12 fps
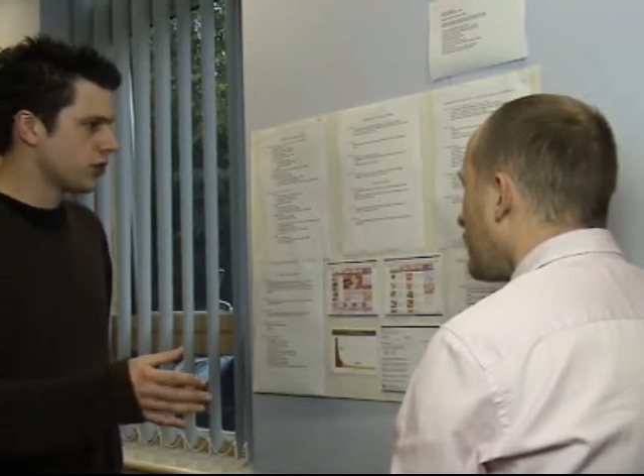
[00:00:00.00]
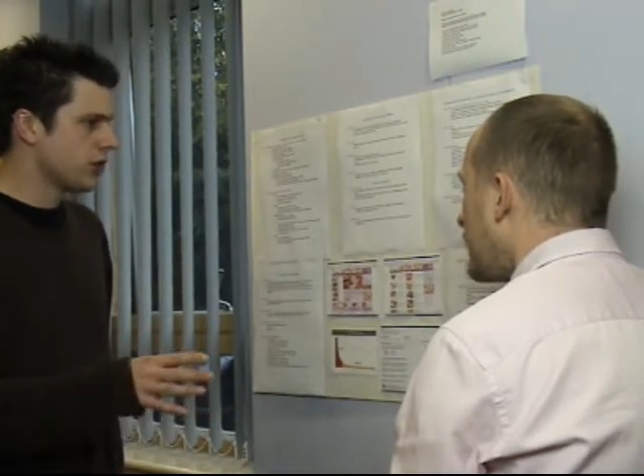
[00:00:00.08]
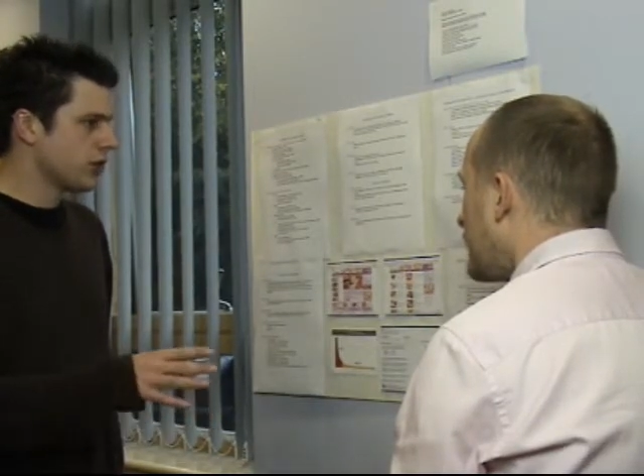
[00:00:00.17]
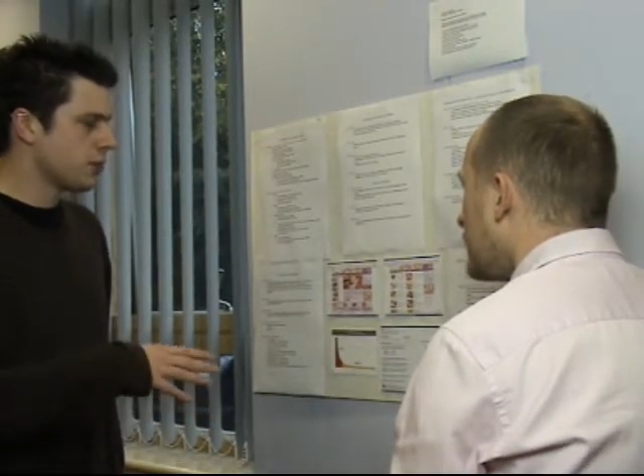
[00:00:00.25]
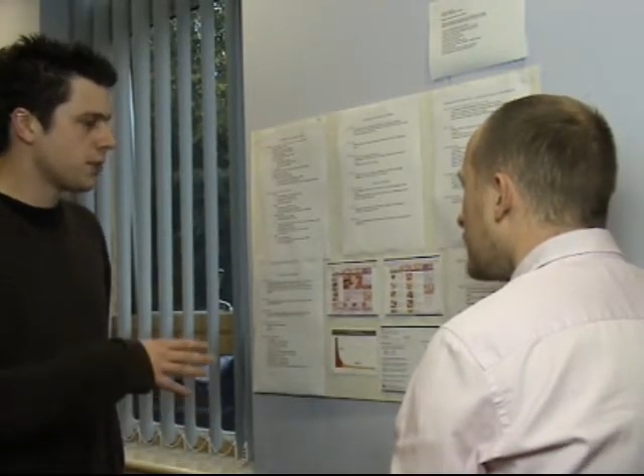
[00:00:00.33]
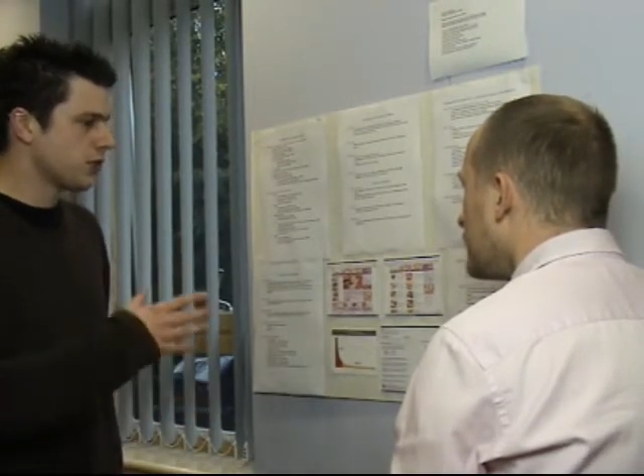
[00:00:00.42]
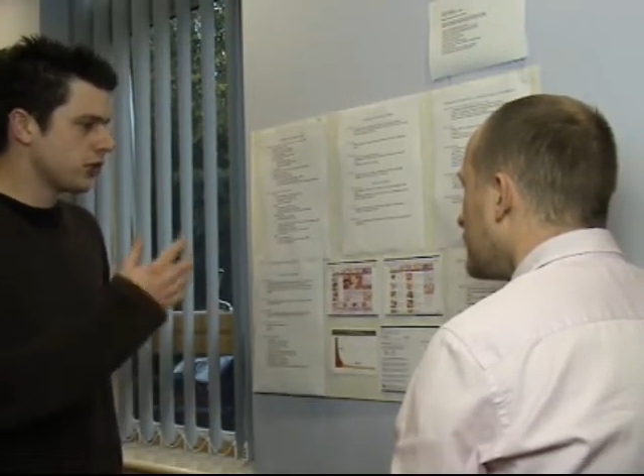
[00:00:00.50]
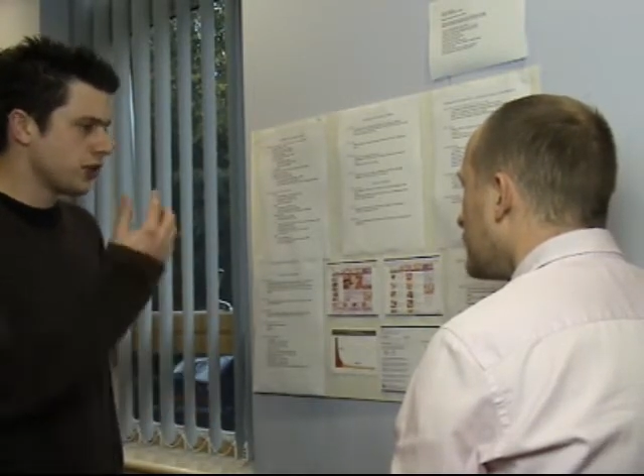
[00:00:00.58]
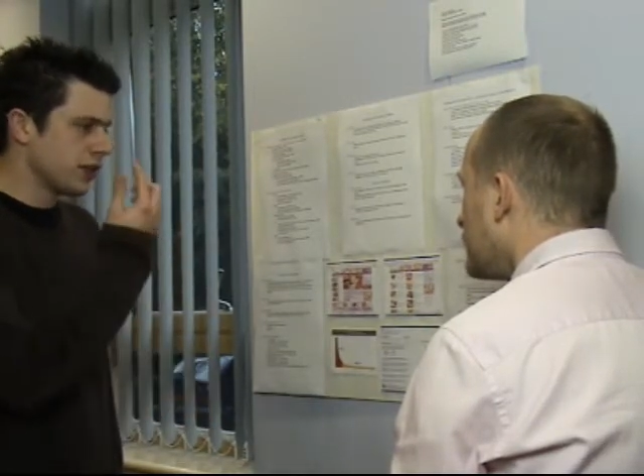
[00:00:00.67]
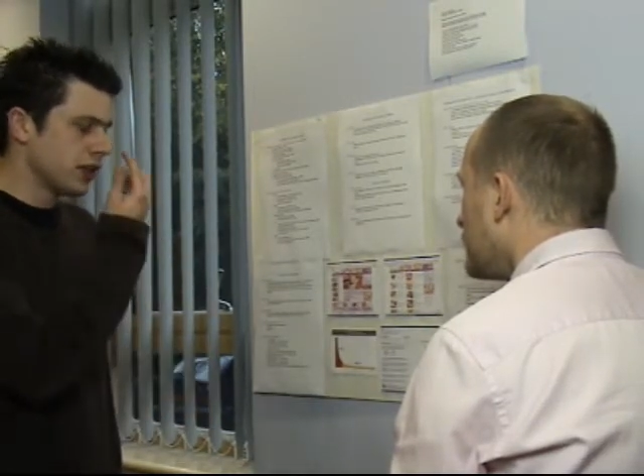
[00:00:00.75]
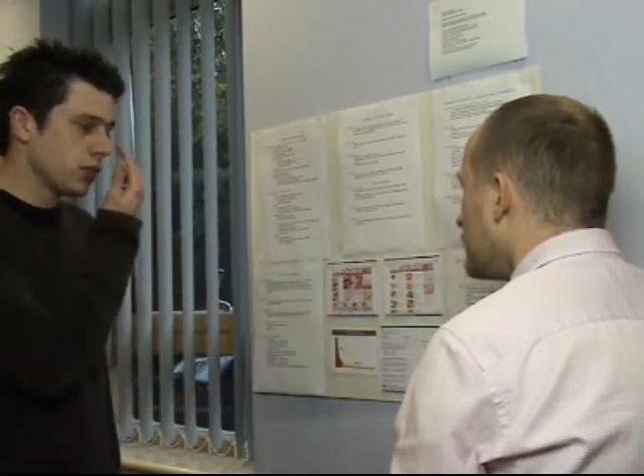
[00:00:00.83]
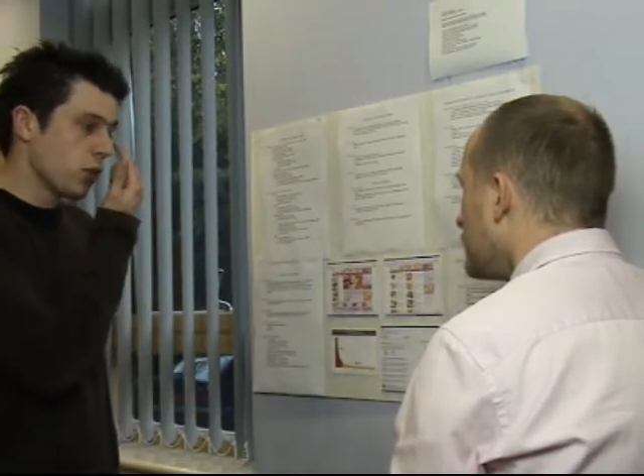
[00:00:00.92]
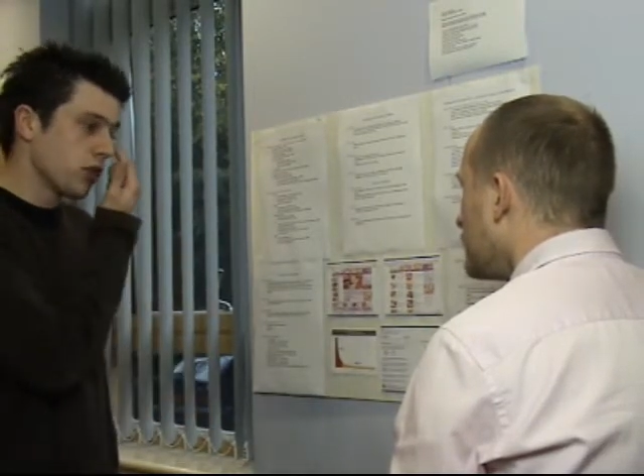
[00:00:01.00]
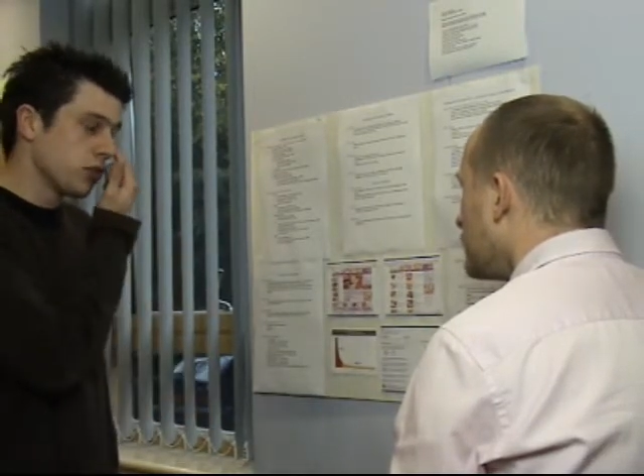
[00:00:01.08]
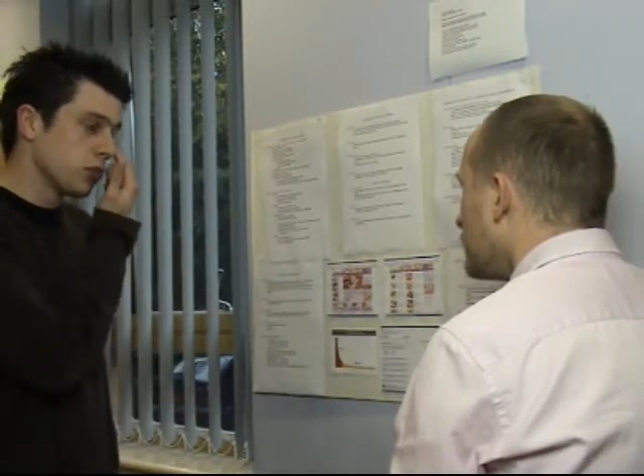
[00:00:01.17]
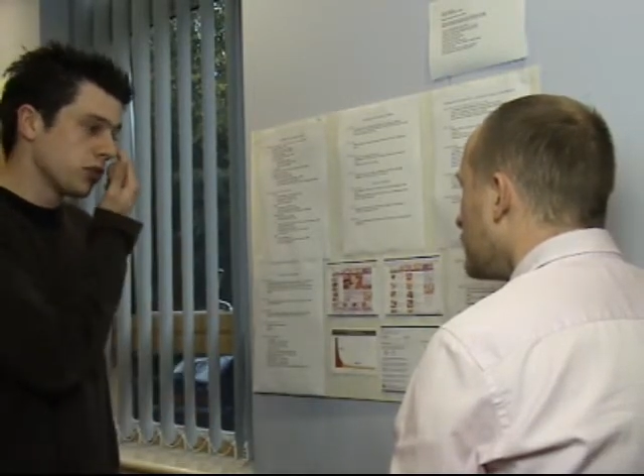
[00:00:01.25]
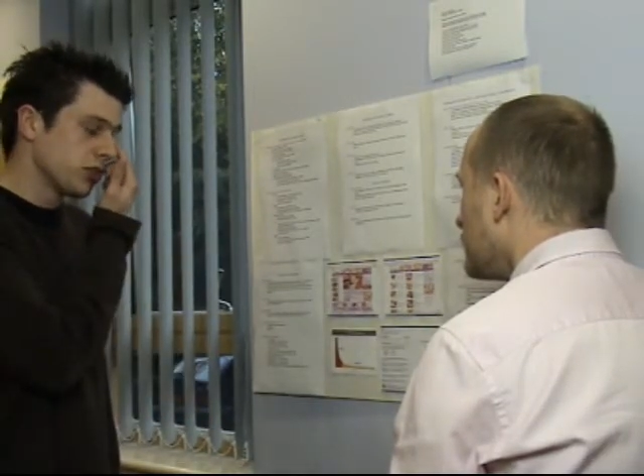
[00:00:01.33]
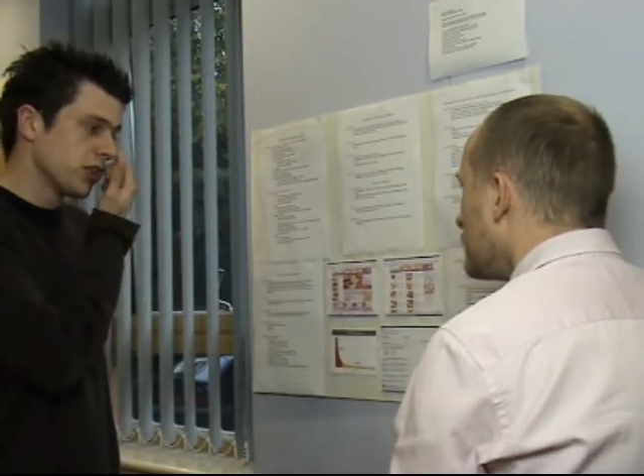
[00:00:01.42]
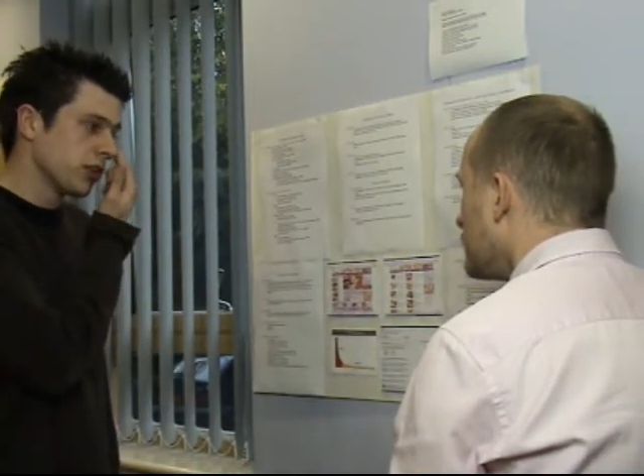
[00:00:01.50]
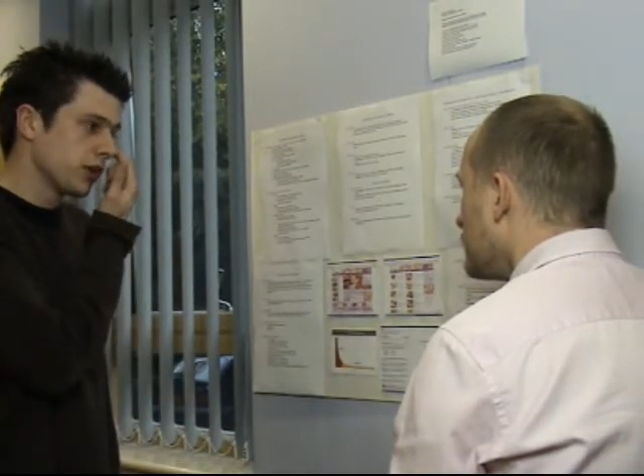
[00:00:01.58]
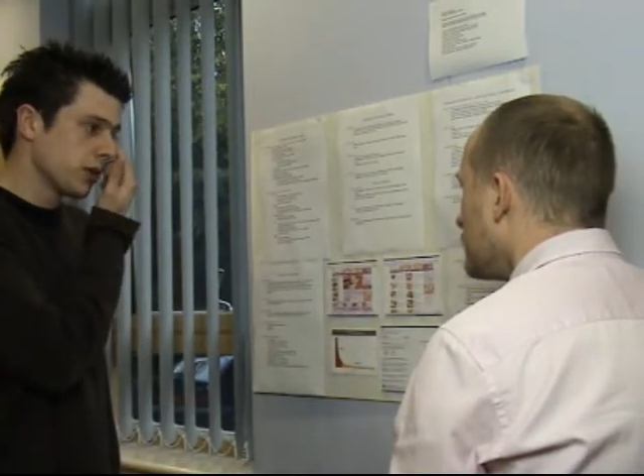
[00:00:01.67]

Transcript: and especially the ones which are